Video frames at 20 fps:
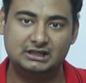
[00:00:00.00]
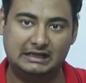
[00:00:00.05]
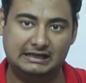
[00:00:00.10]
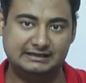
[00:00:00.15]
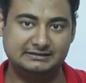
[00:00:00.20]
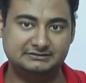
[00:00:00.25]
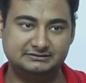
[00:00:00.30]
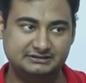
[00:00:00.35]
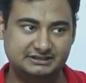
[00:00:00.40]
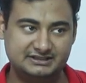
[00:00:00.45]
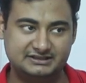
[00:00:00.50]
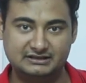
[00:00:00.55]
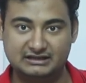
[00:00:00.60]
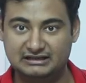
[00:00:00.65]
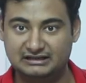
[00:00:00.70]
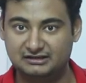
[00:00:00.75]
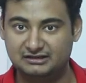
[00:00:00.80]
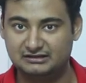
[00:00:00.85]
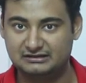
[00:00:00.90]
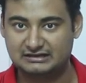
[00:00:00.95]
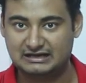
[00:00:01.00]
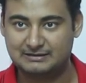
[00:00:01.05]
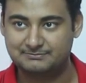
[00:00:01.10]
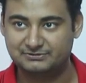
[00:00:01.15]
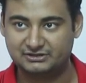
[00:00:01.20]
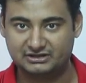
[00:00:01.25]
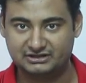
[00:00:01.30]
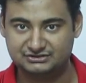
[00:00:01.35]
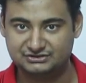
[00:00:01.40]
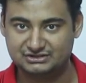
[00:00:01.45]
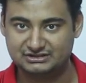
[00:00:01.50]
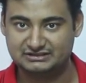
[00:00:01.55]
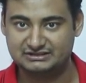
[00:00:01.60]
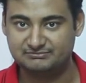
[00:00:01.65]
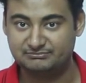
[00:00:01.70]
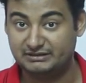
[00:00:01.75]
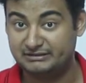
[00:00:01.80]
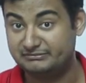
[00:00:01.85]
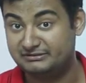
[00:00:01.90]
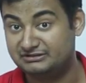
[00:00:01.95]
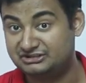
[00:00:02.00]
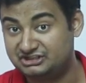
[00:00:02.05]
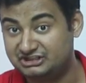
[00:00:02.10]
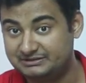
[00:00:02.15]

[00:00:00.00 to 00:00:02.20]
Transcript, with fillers: and this uh, raptor engine may be